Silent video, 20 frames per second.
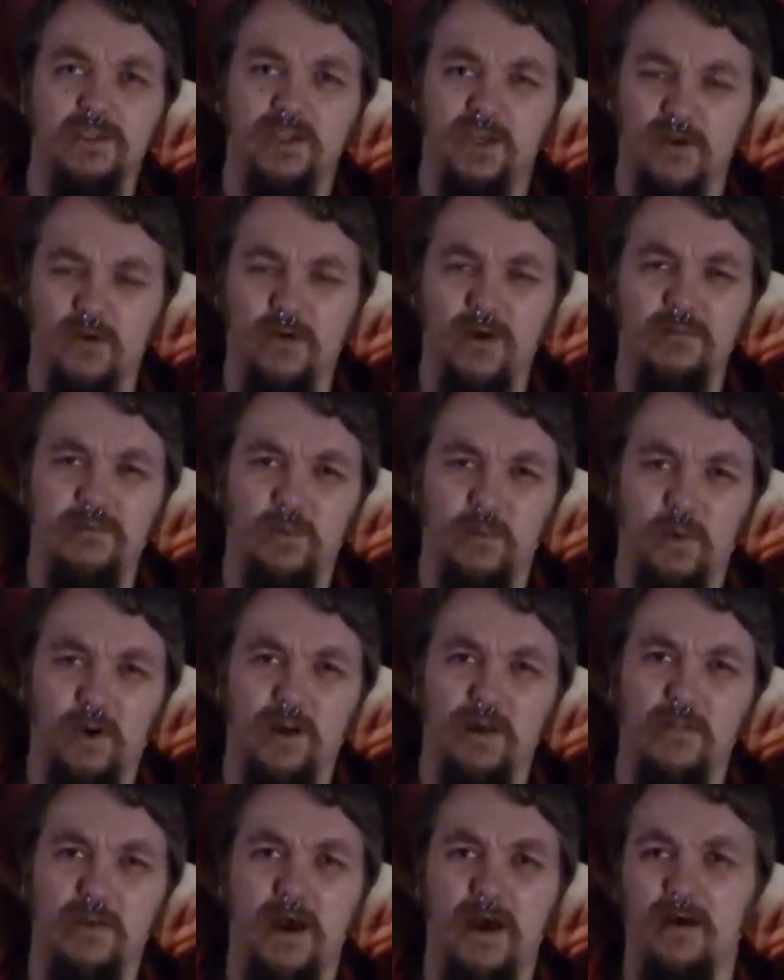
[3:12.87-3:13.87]
So you don't have to
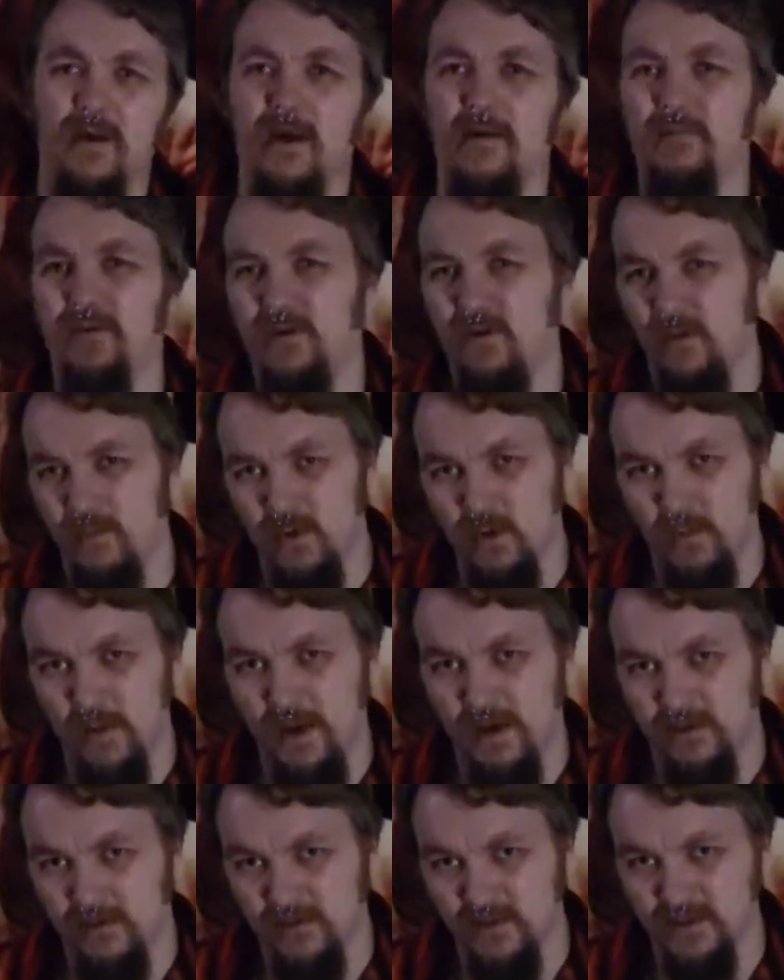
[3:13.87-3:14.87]
worry about every time you go
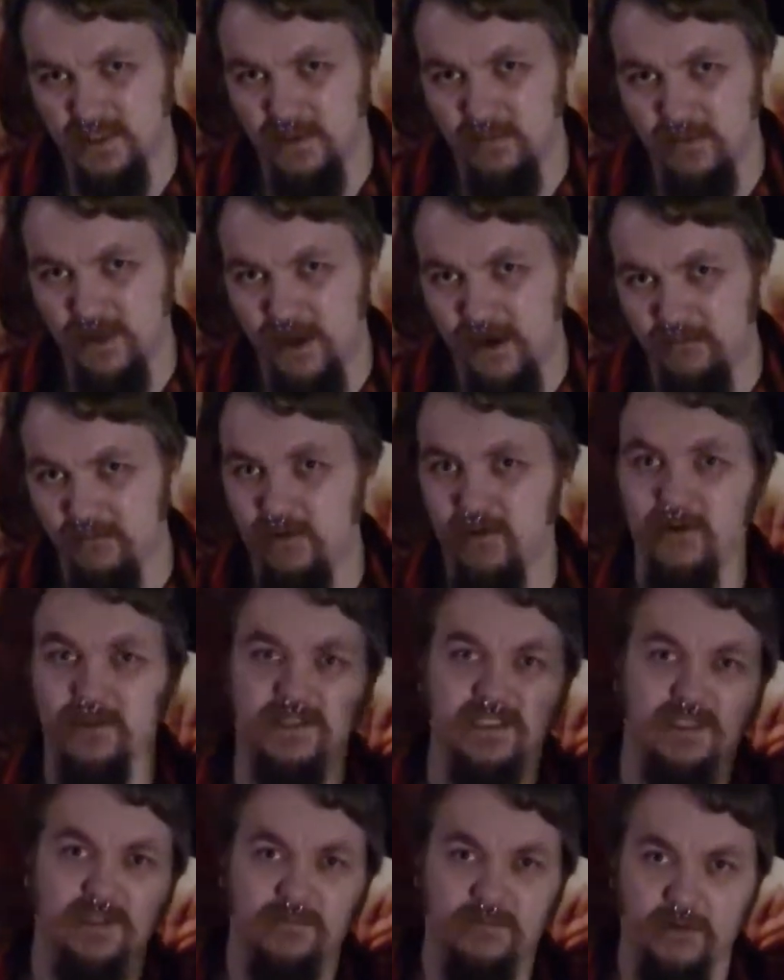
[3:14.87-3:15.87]
back to the same tavern,
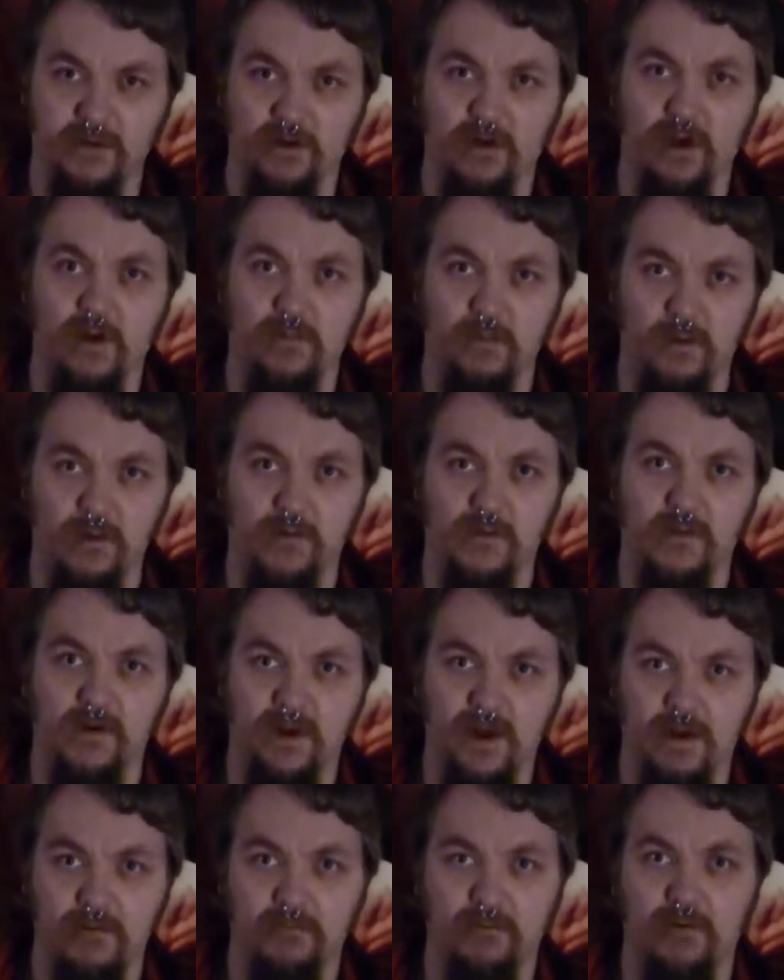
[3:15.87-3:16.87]
it's a different guy running
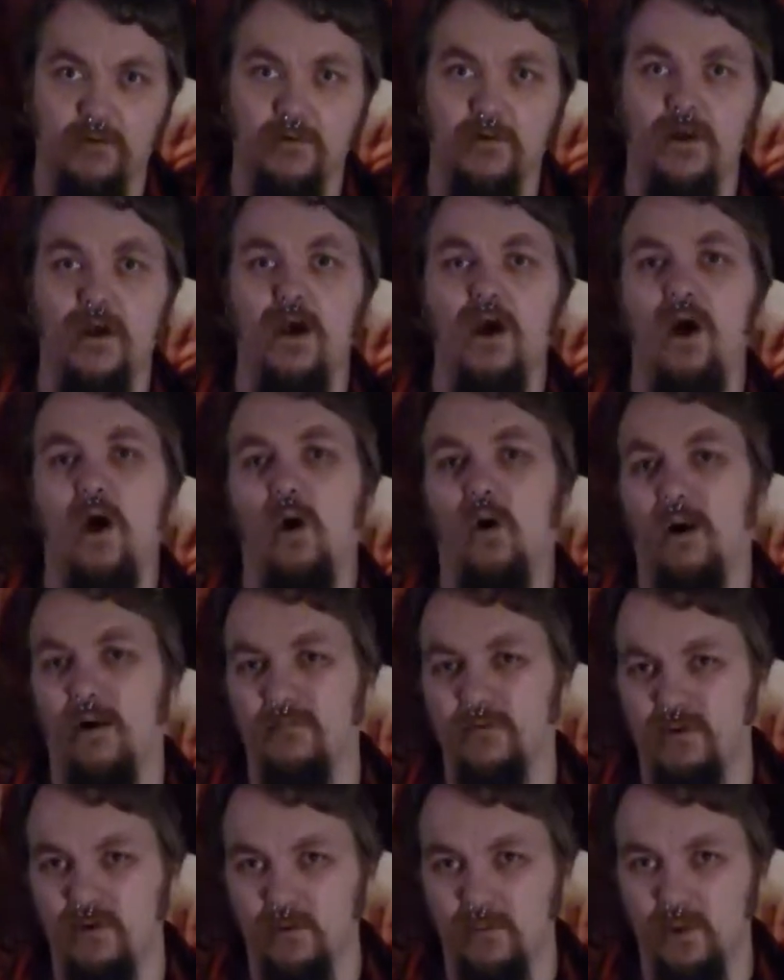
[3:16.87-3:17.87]
the tavern, or
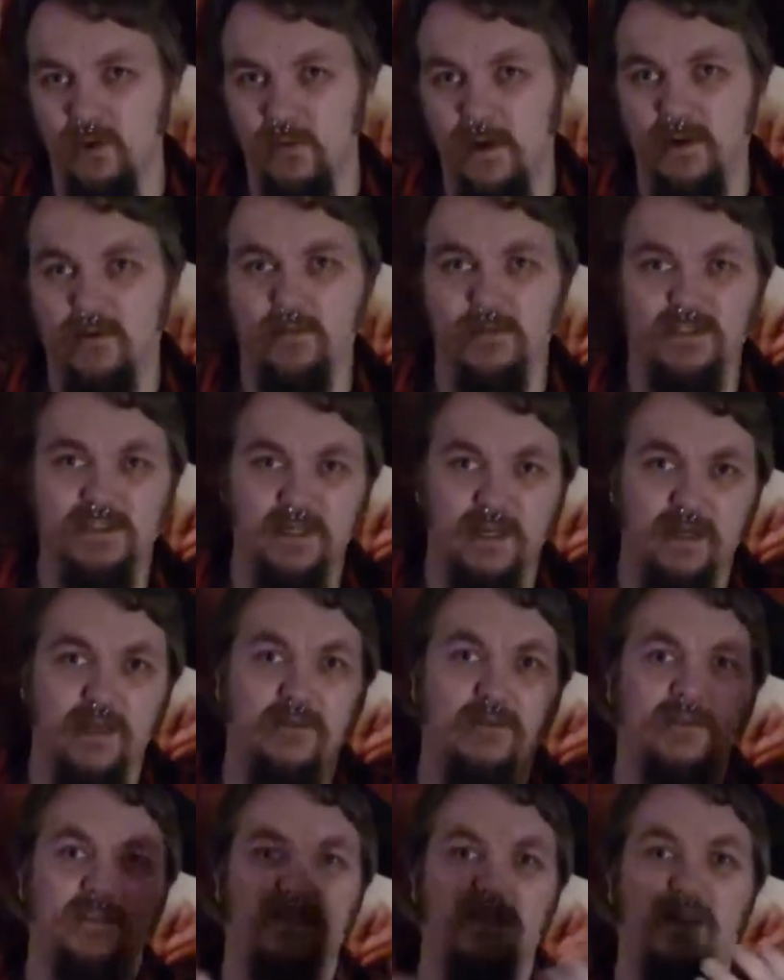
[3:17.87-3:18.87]
every time you go back to a
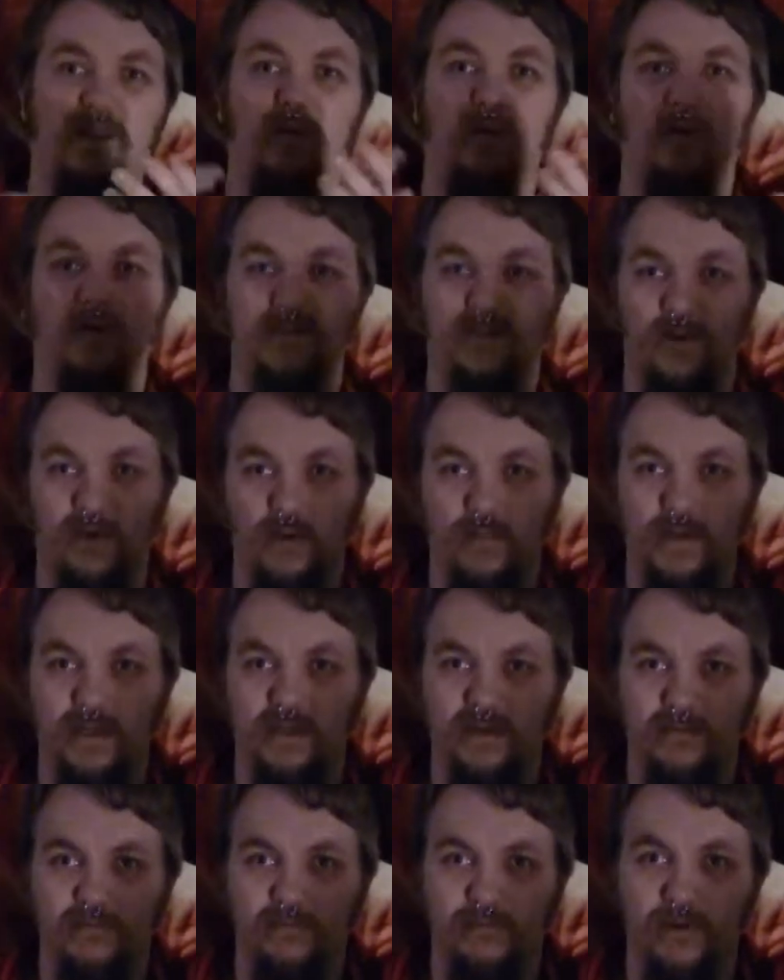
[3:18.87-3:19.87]
city, the city looks a little
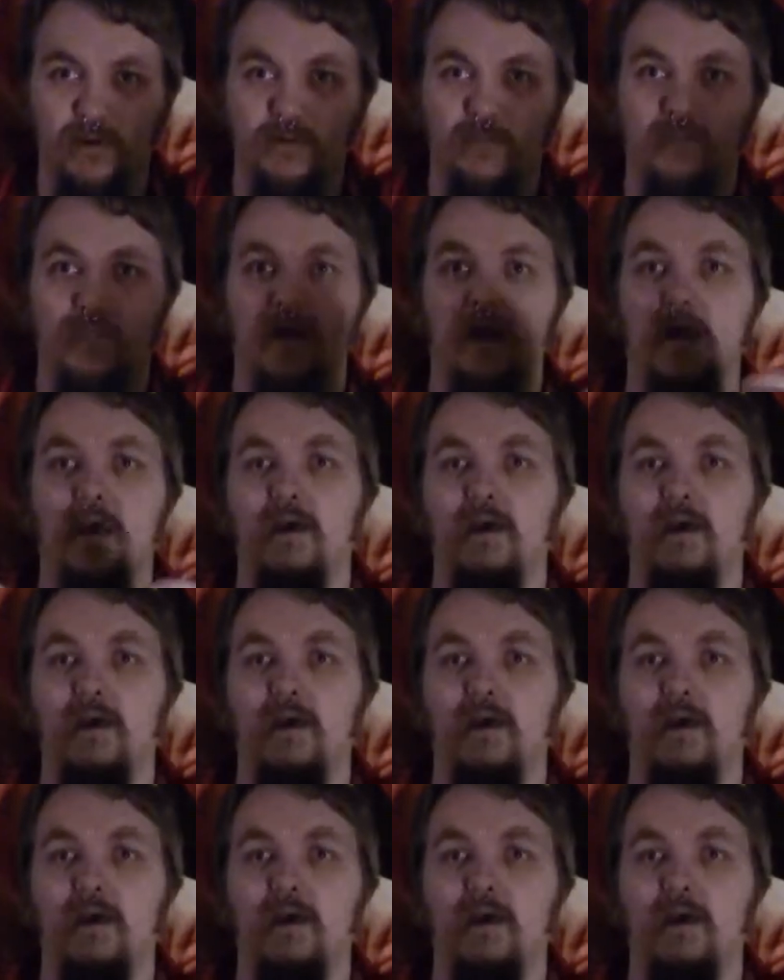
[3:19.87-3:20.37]
bit different.